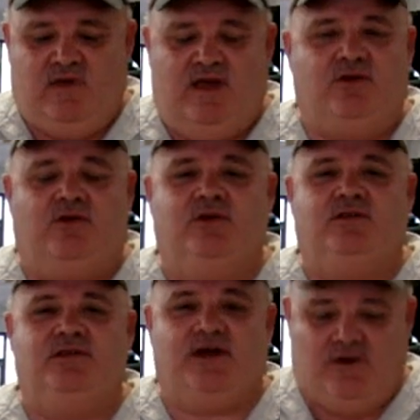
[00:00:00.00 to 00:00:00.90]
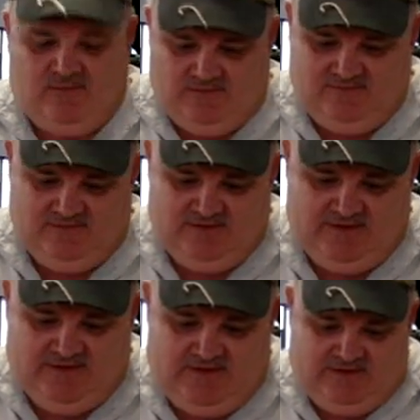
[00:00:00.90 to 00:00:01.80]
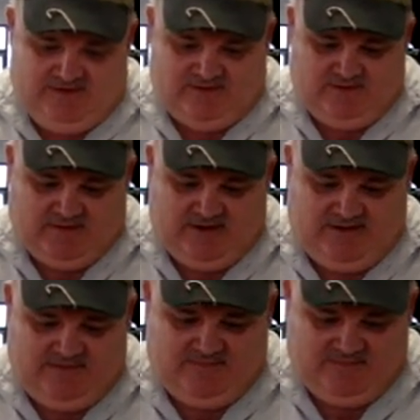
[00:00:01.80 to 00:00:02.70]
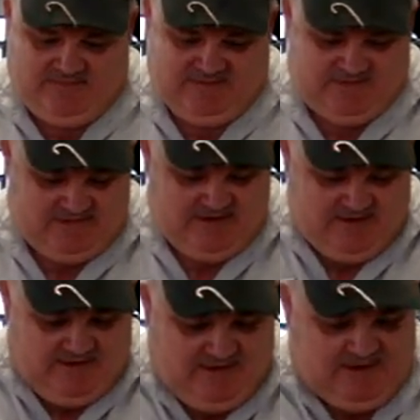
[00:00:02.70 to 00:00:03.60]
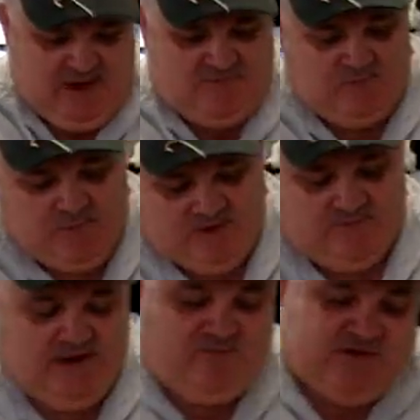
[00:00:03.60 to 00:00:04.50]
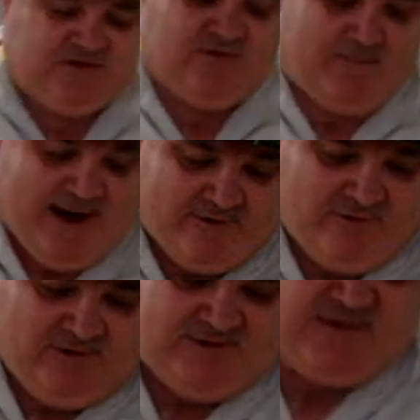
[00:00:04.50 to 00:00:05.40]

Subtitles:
and you're good to go. Okay? Now, if you want to fish for mackerel